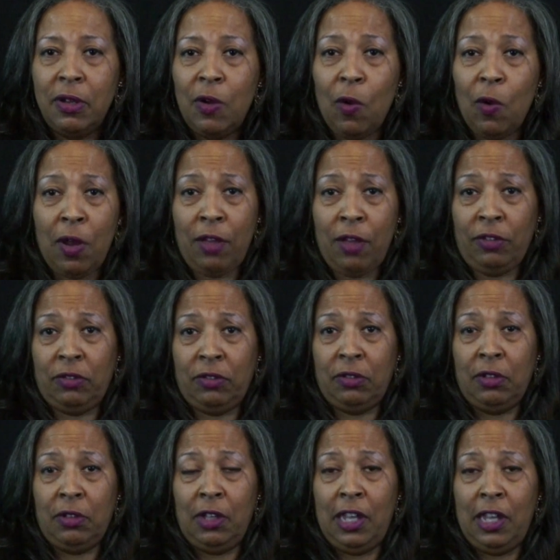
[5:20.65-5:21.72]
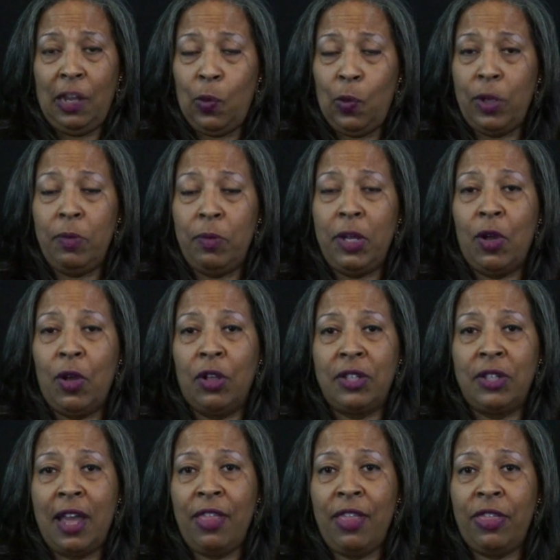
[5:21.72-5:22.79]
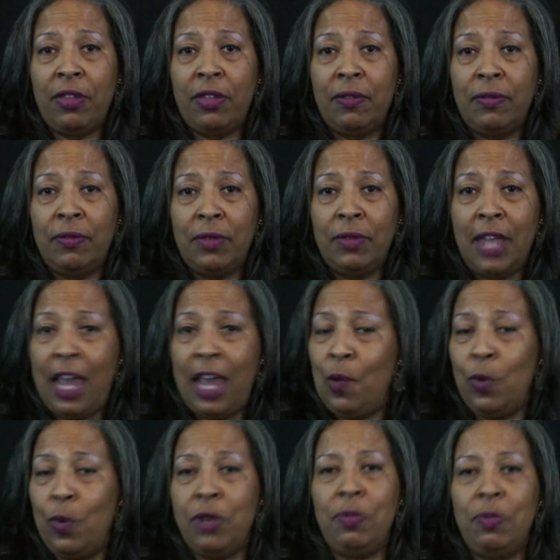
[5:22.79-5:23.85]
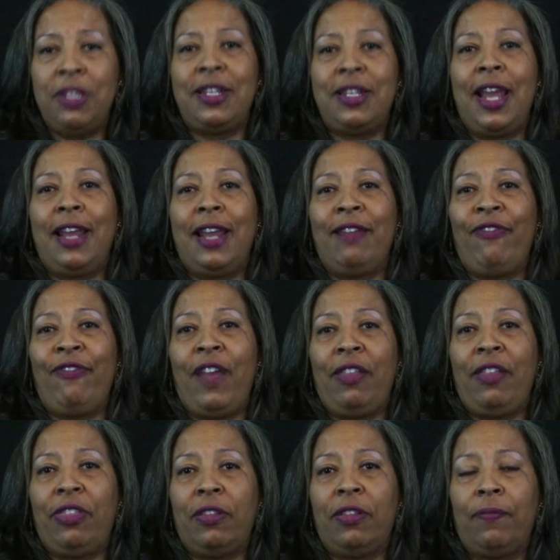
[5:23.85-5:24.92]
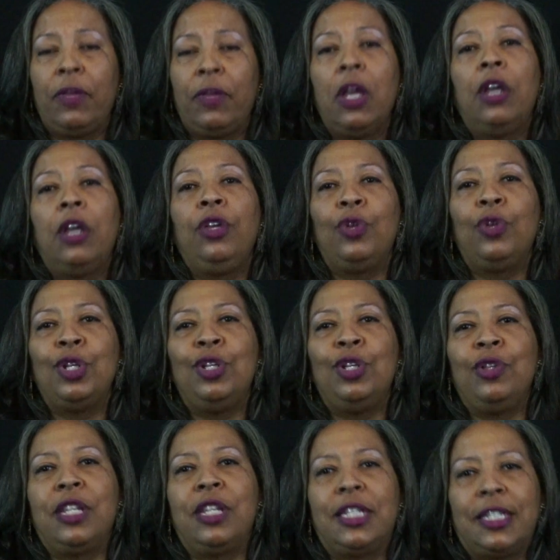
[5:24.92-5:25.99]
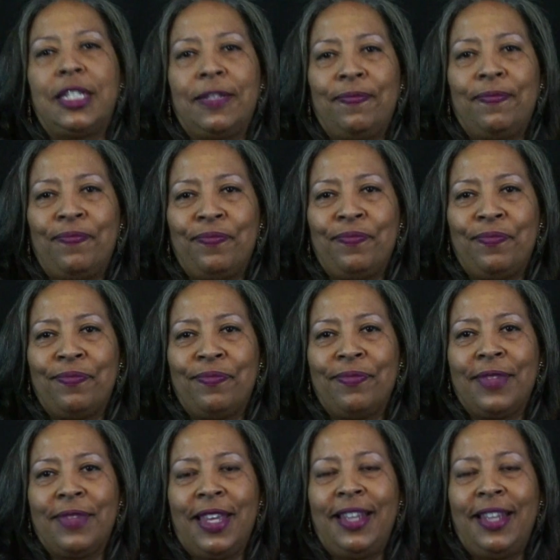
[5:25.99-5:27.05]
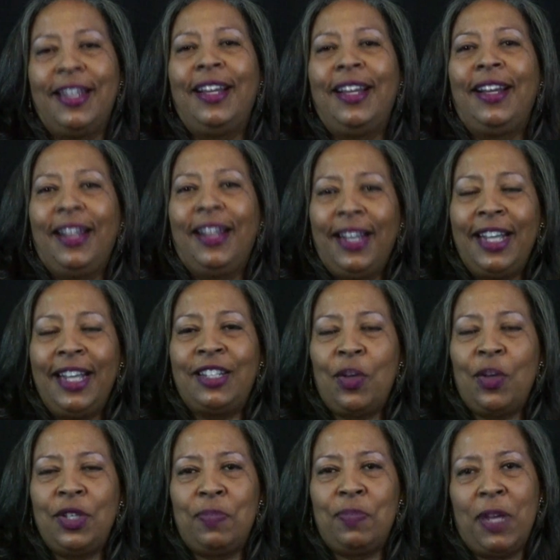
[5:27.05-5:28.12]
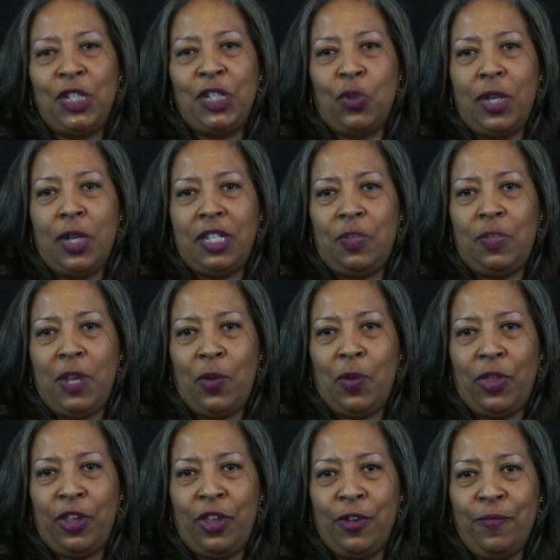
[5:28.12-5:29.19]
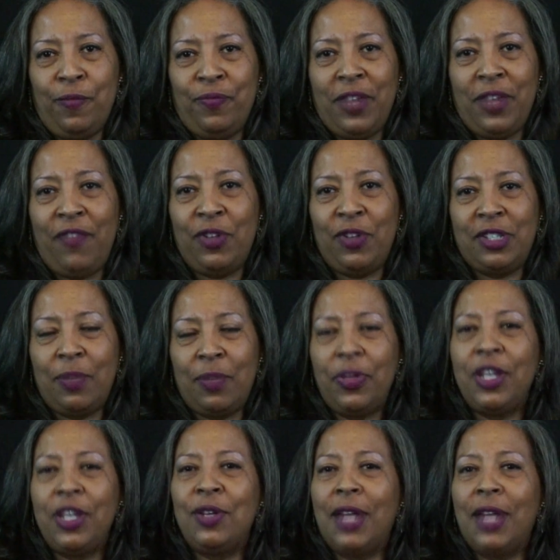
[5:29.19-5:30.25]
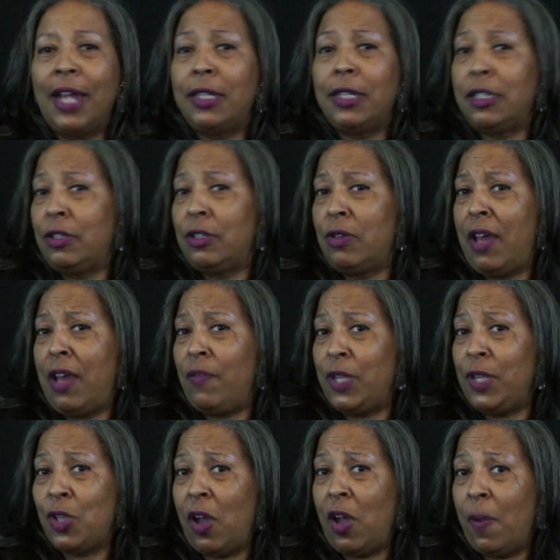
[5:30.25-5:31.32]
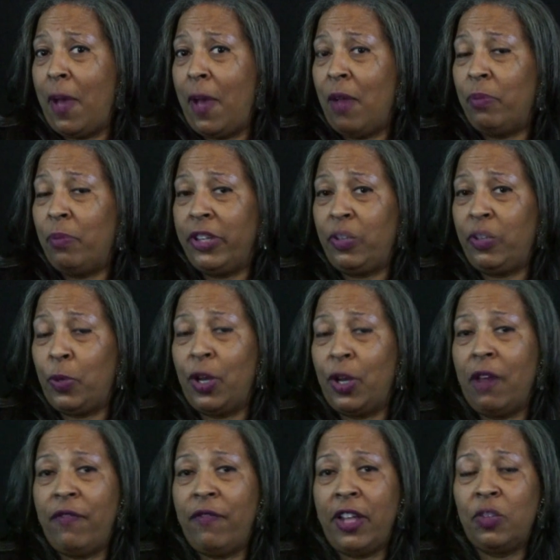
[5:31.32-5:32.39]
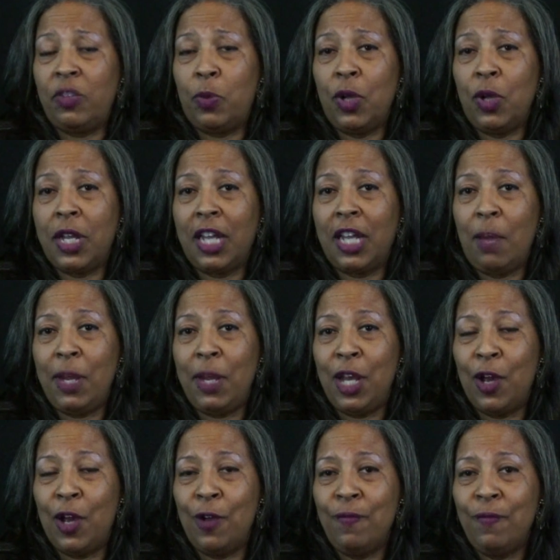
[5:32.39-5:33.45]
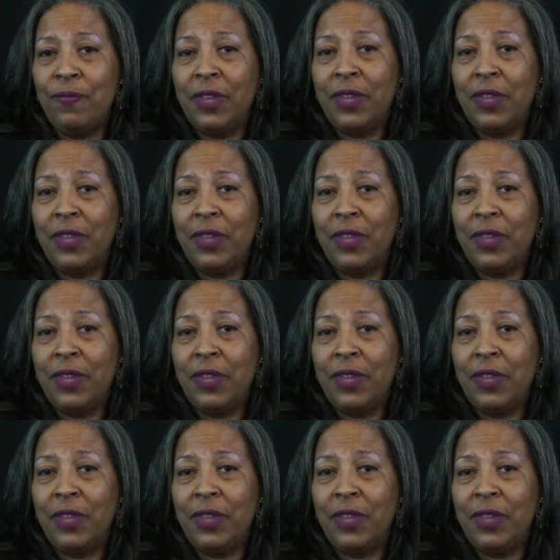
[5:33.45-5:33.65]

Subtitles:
or else it wouldn't be called death and it wouldn't be standing in faith. You can do this. It's always my joy to speak with you. If there's something you'd like to have me talk about, please put it on Facebook and let me know.